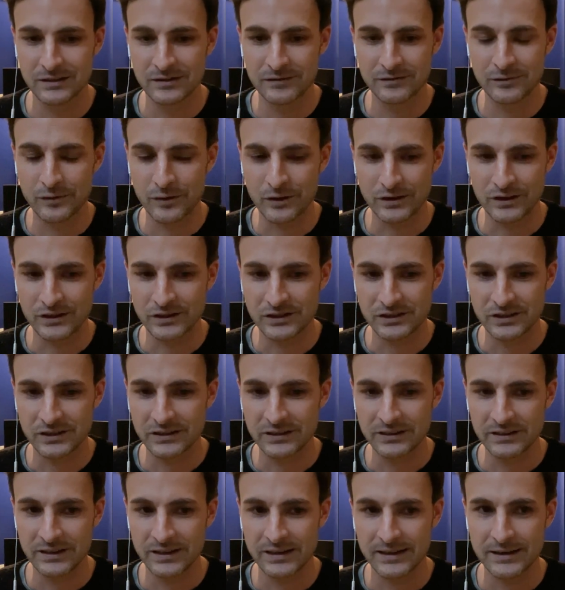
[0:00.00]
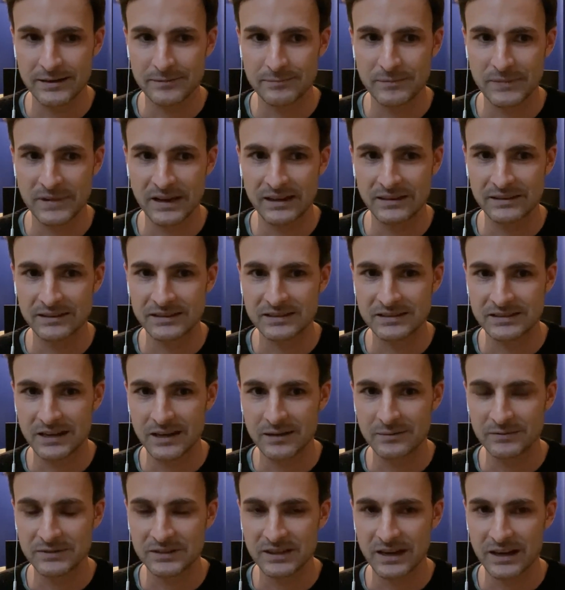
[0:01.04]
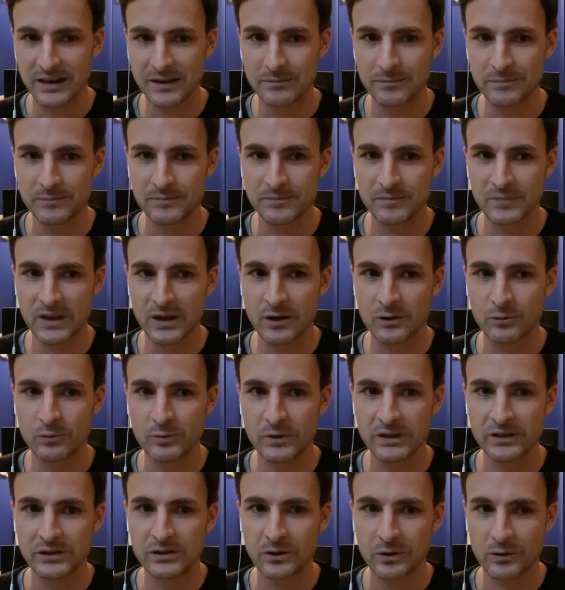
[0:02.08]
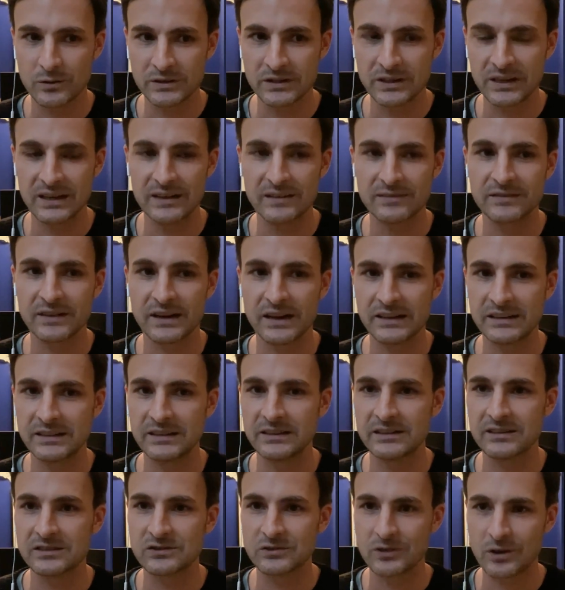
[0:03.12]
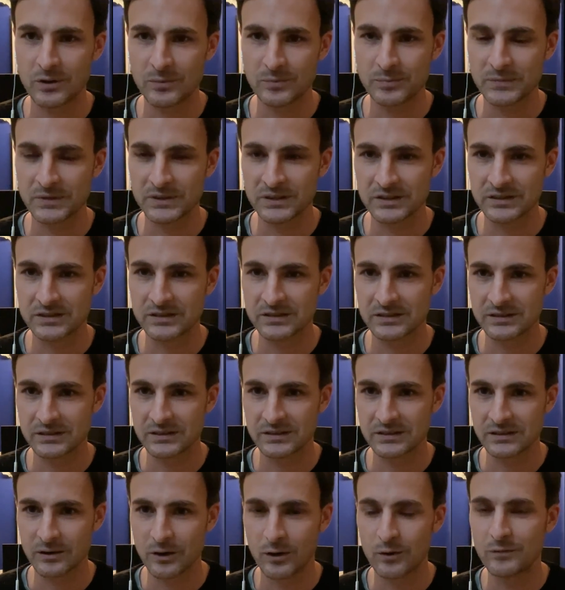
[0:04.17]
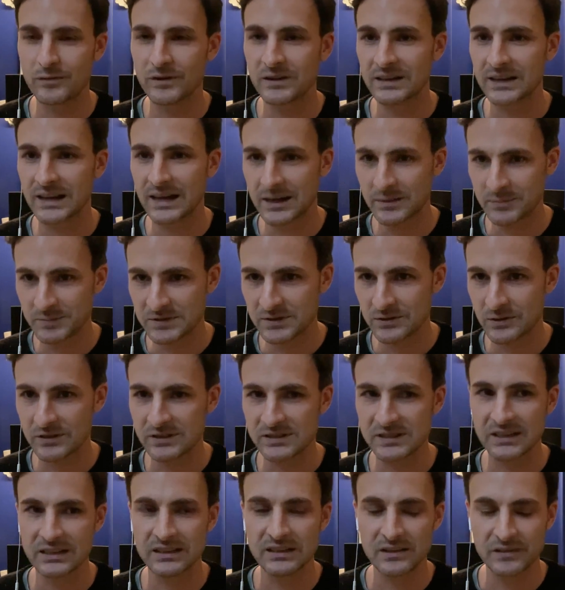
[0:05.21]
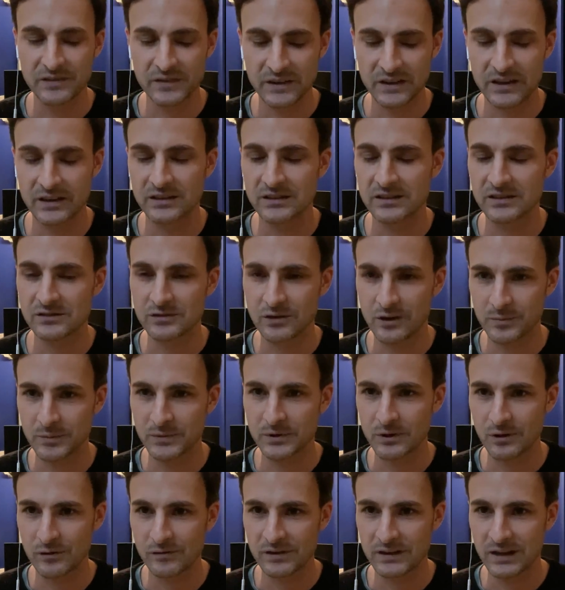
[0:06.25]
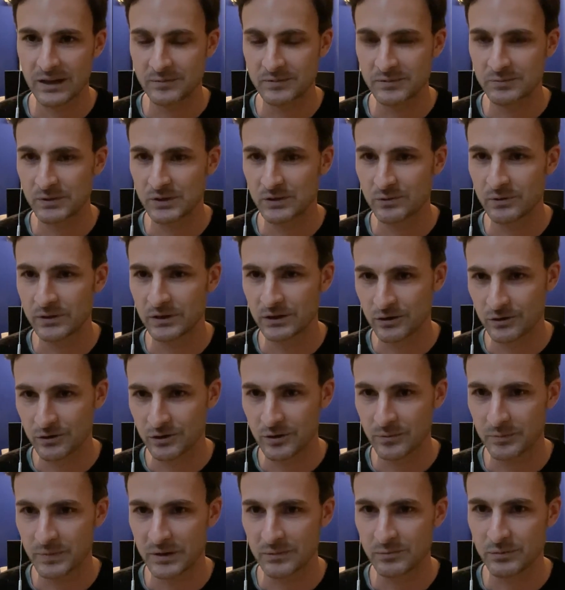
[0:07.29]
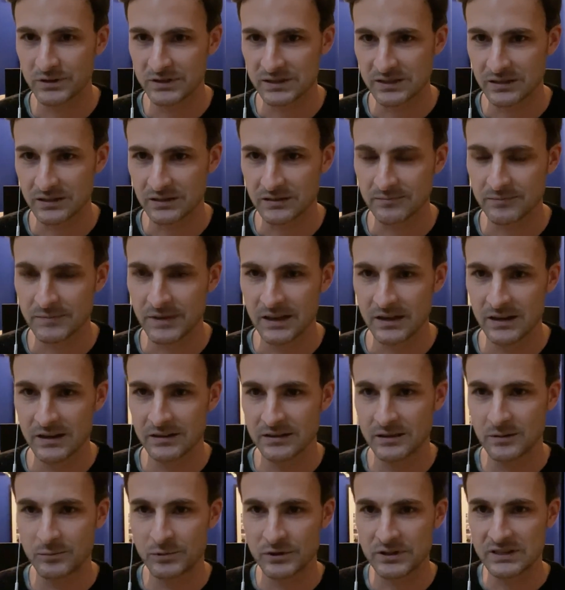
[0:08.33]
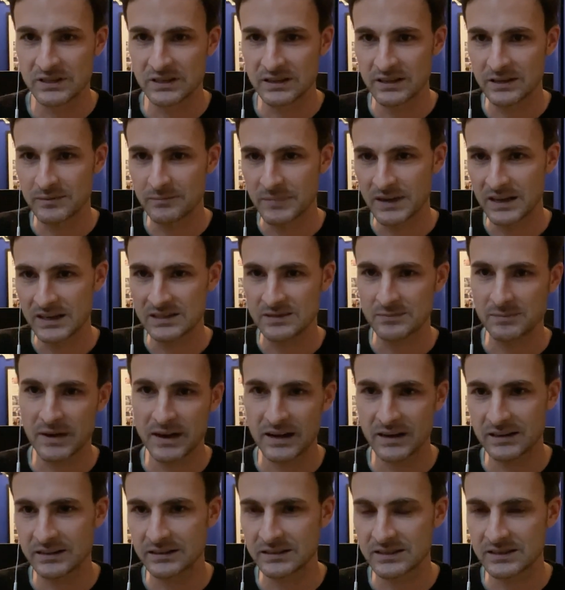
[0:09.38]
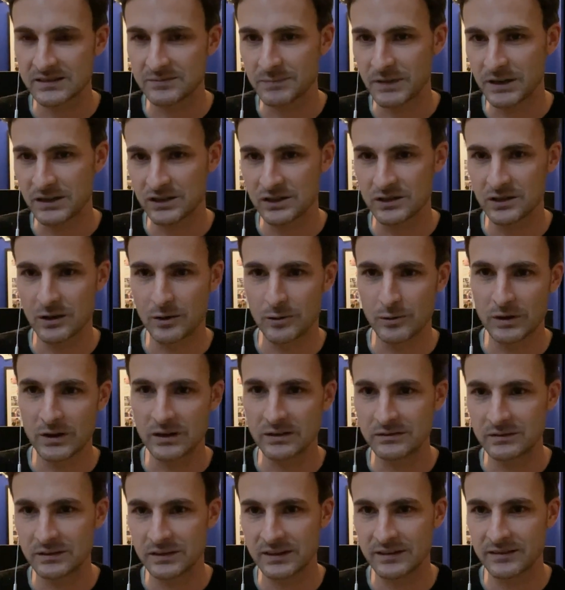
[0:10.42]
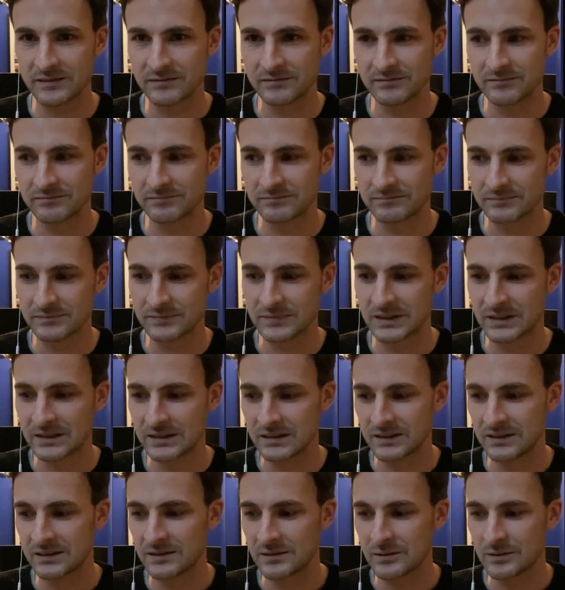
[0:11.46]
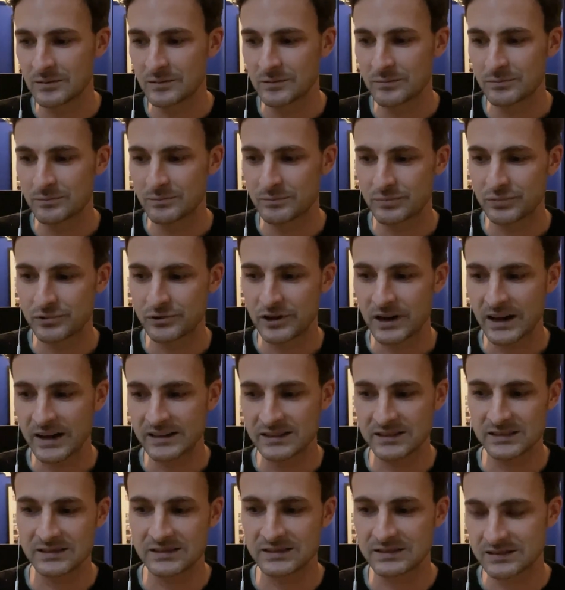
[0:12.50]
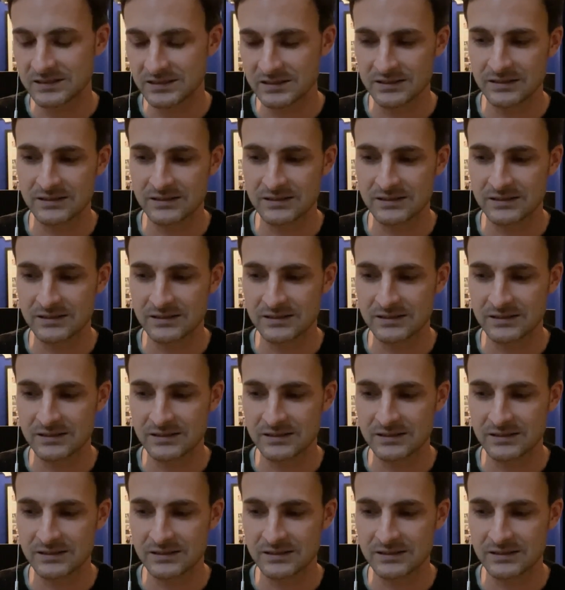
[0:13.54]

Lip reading: furniture. At the same time, we don't have any assortment overlaps or significant assortment overlaps between Europe and Brazil. The Brazilian mass market is much lower in price